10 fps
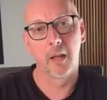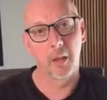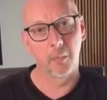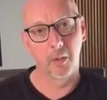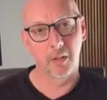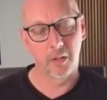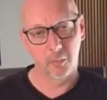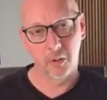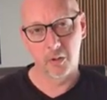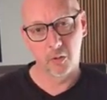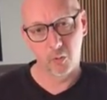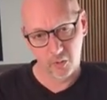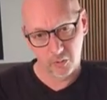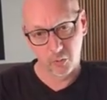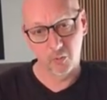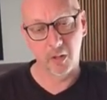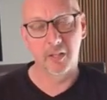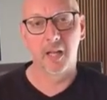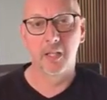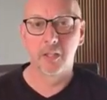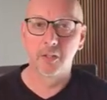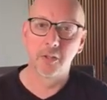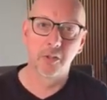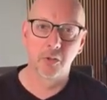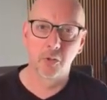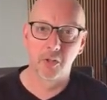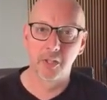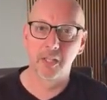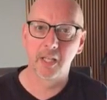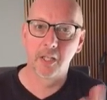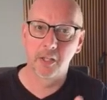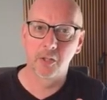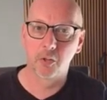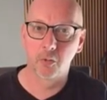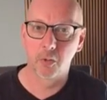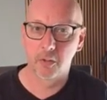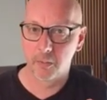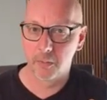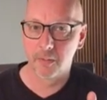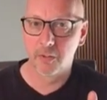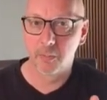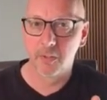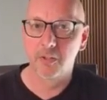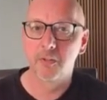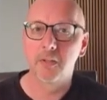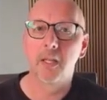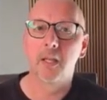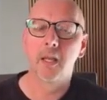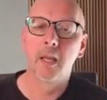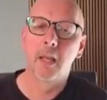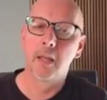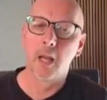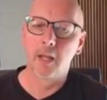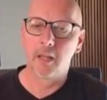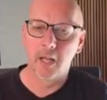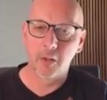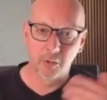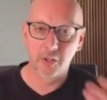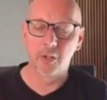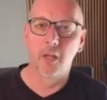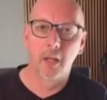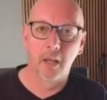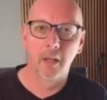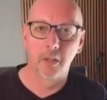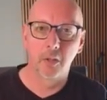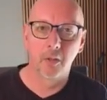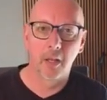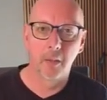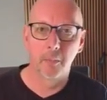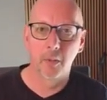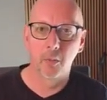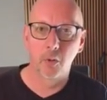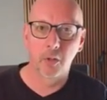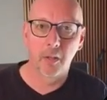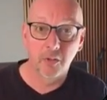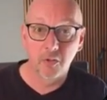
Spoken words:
In principle, you could do exactly this. You translate it into a specific target language so that people don't have to